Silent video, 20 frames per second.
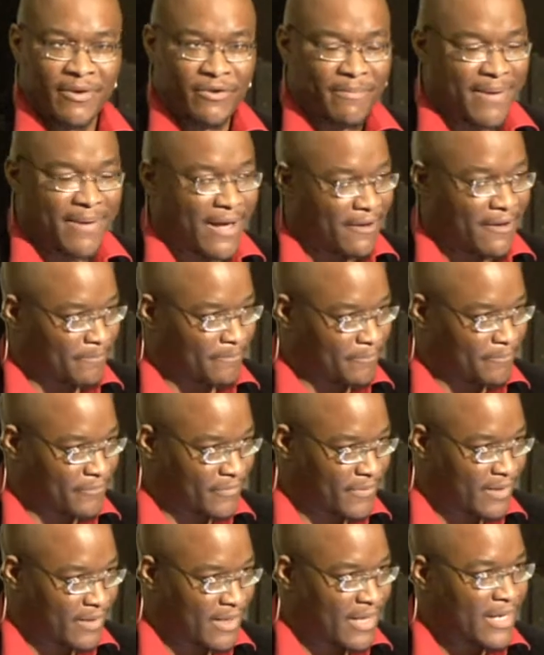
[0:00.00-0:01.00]
on the Mount.
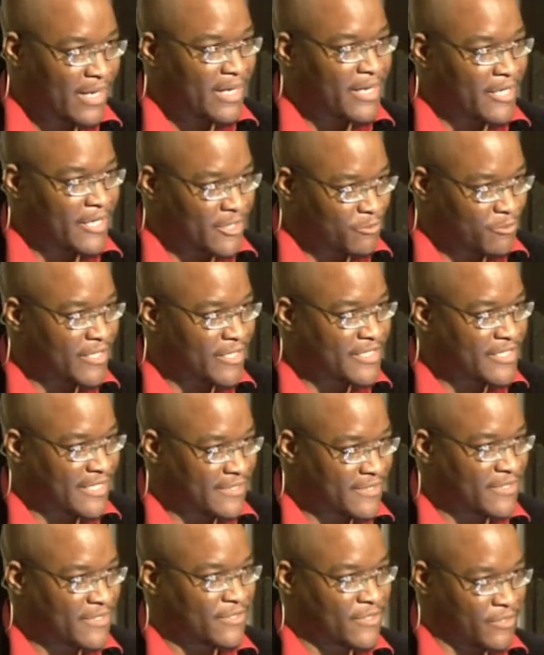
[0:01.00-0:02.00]
Here's what
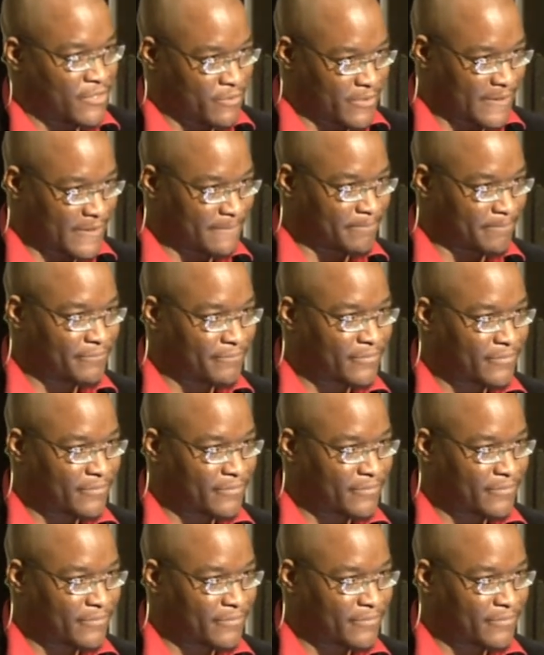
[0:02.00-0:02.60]
Jesus is doing